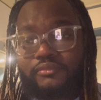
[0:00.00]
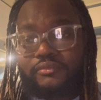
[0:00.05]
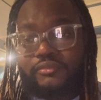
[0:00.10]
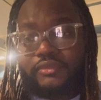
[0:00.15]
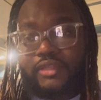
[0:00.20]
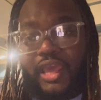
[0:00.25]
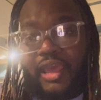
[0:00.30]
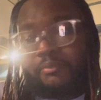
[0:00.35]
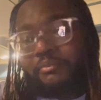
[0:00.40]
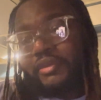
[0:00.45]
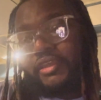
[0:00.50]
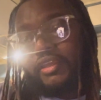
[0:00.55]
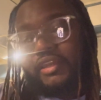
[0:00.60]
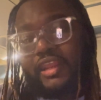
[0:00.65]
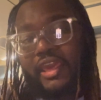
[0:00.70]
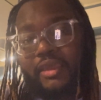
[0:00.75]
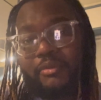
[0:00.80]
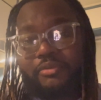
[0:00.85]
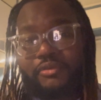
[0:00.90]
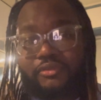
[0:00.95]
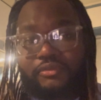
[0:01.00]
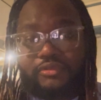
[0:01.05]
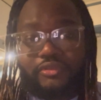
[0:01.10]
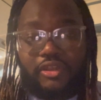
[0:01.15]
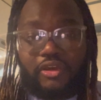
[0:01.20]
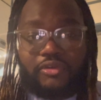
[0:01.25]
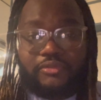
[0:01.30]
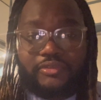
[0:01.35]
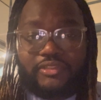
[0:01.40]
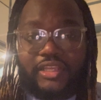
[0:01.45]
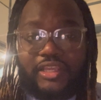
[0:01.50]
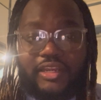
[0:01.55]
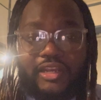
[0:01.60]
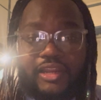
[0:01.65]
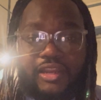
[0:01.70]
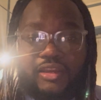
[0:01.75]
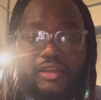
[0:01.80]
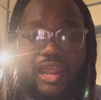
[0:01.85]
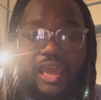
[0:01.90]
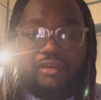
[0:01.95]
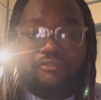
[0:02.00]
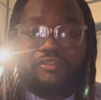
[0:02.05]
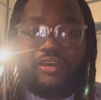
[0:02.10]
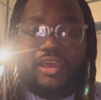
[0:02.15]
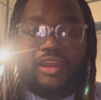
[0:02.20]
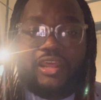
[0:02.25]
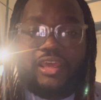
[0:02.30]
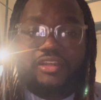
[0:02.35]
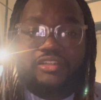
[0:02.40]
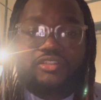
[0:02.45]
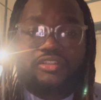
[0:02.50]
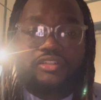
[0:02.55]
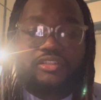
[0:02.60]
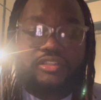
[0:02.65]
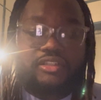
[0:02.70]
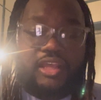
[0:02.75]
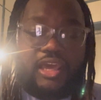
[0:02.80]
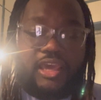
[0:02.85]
not being able, not financially